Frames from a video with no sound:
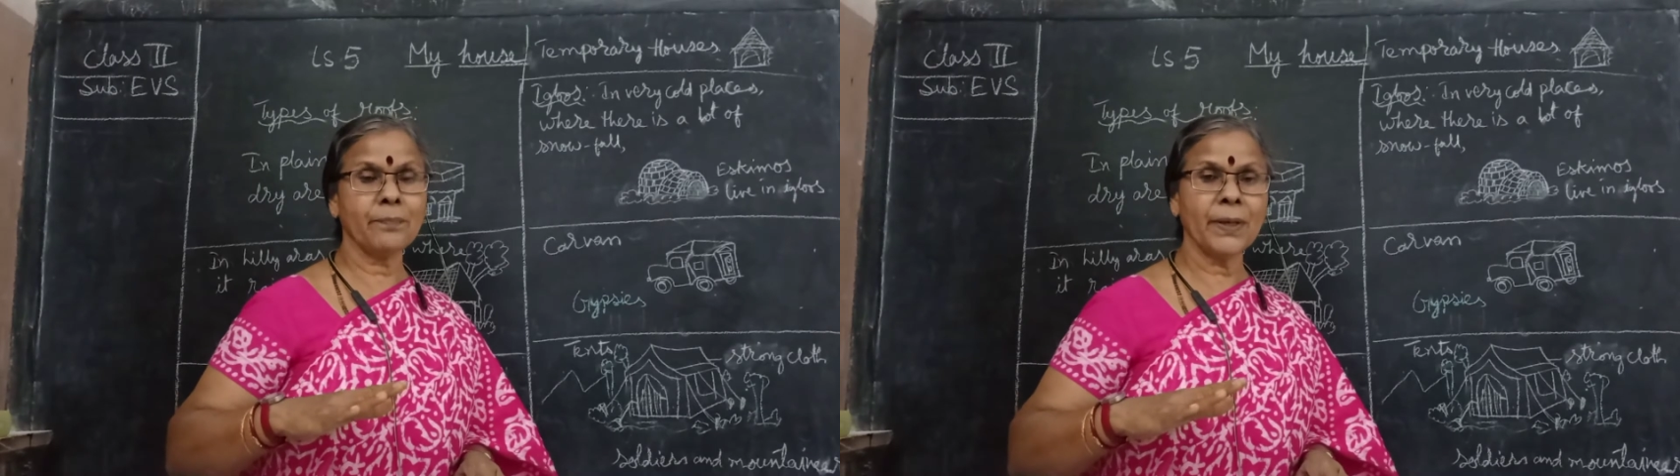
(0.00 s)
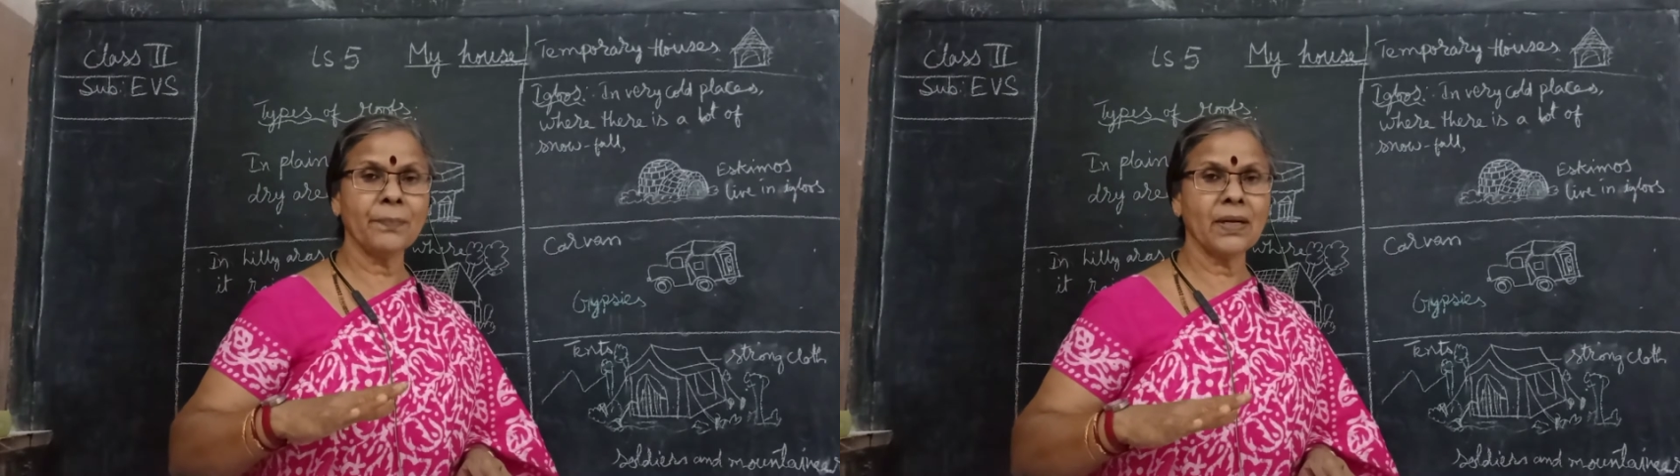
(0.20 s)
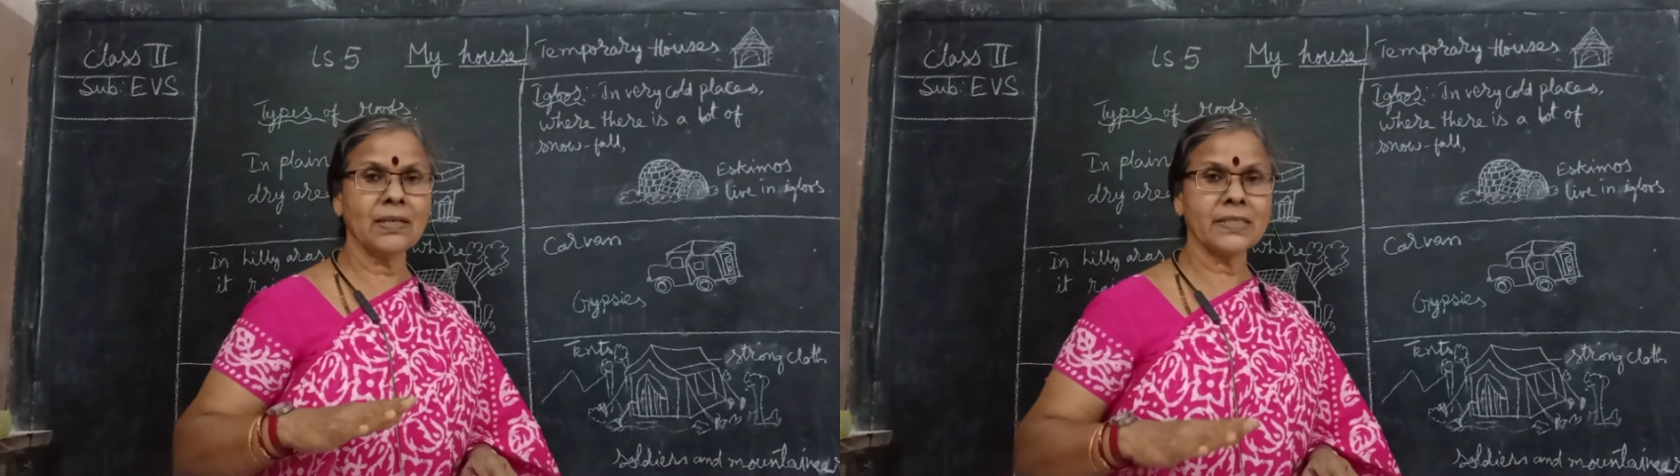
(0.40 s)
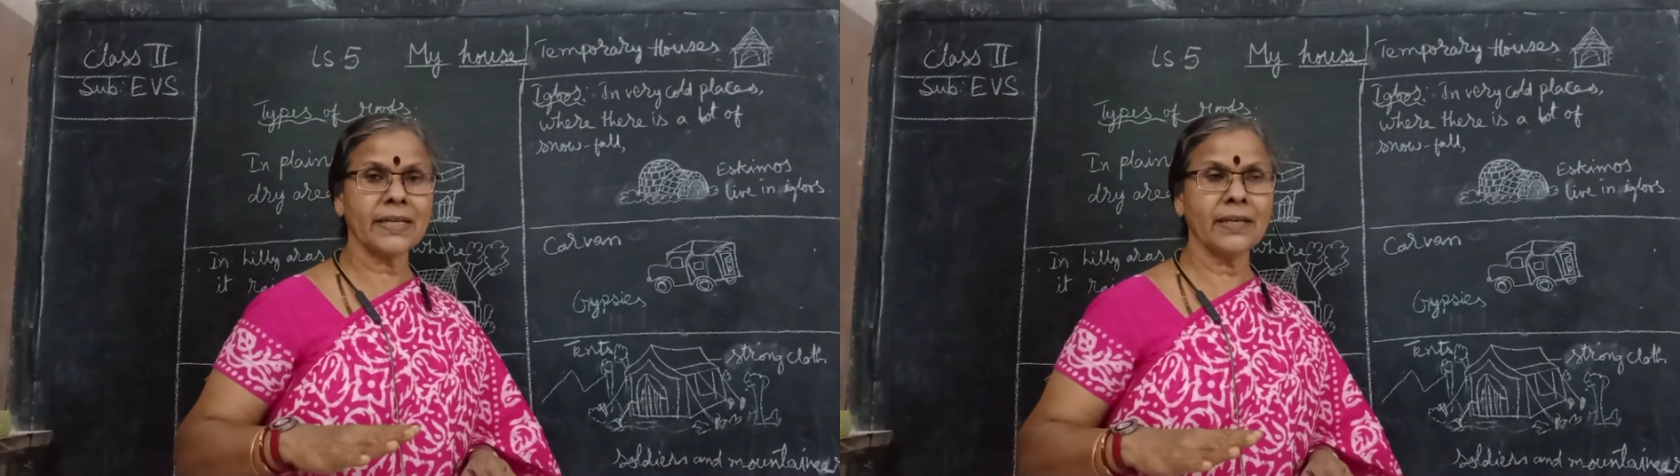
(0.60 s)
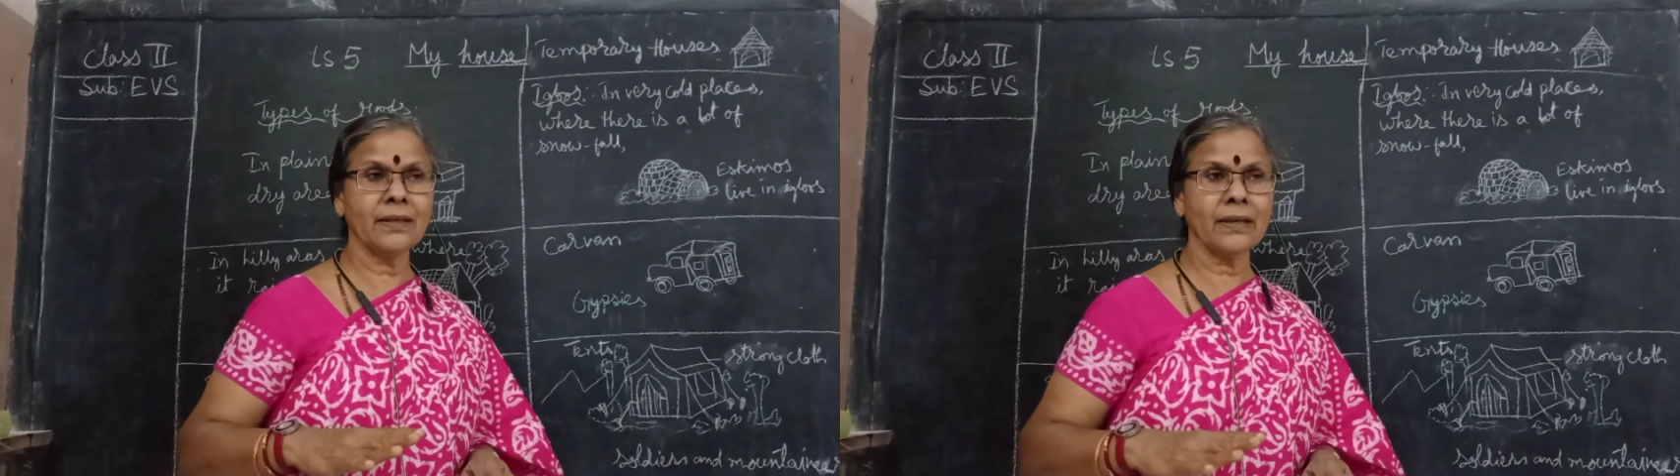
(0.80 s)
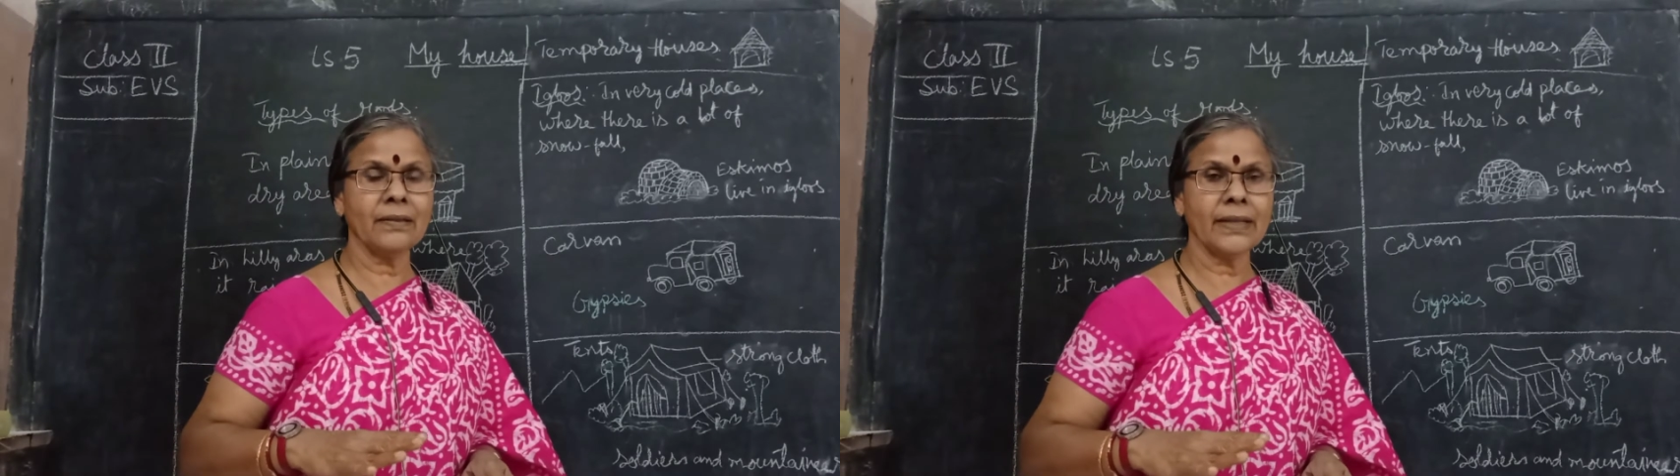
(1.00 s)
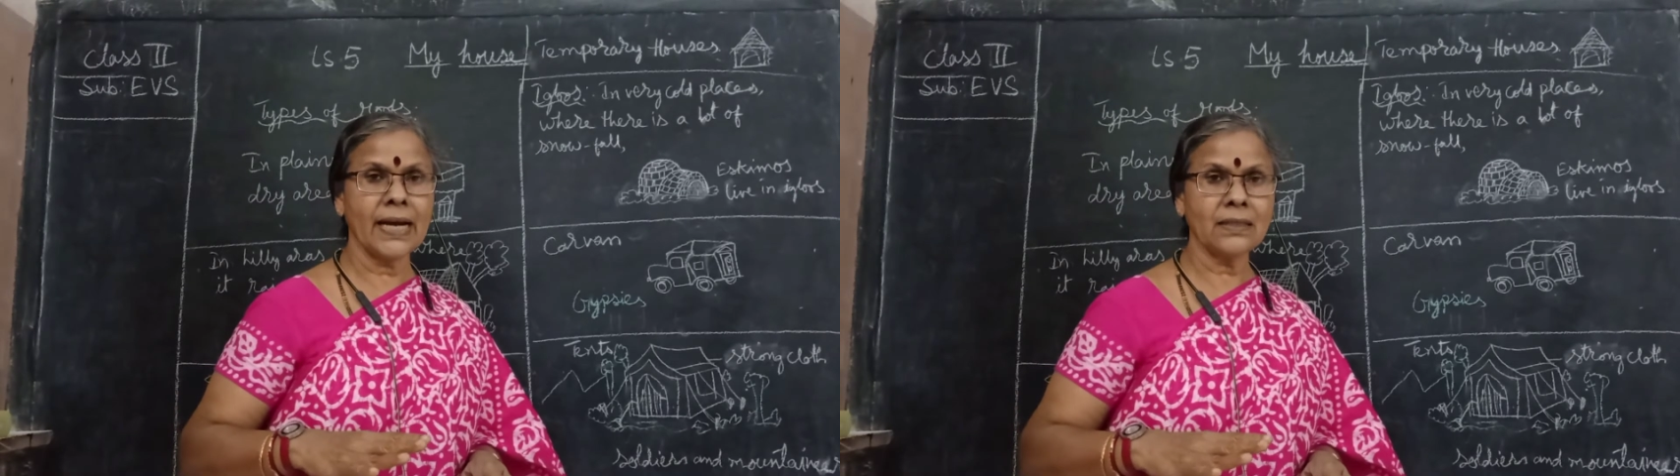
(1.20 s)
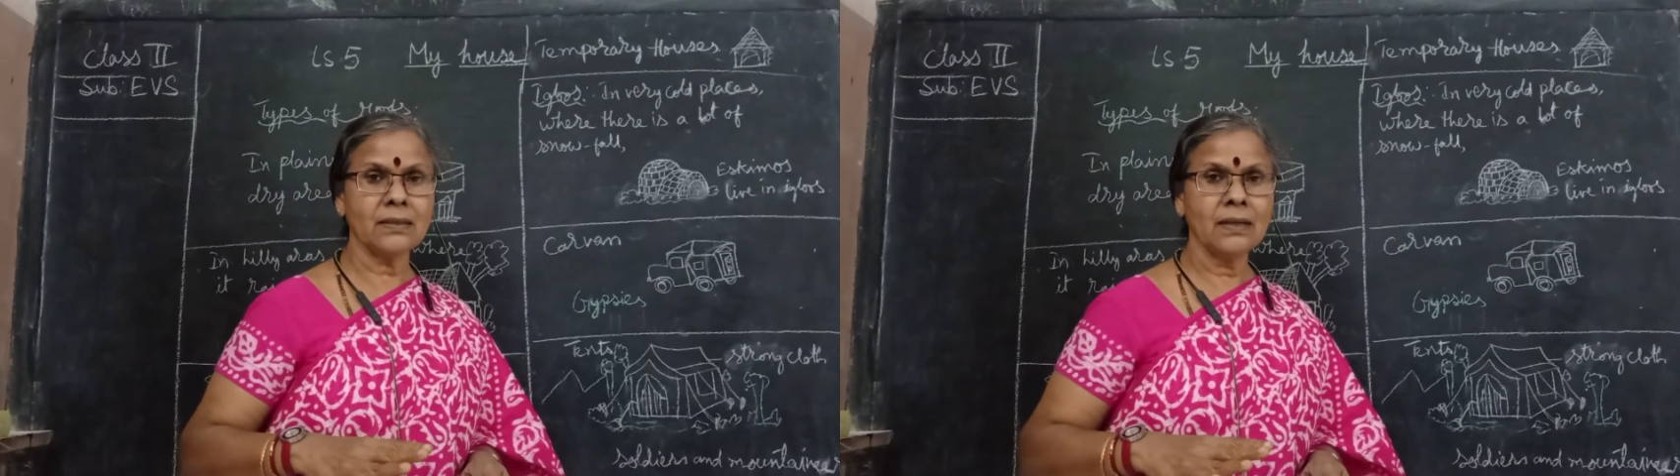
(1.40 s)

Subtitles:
people are staying in that,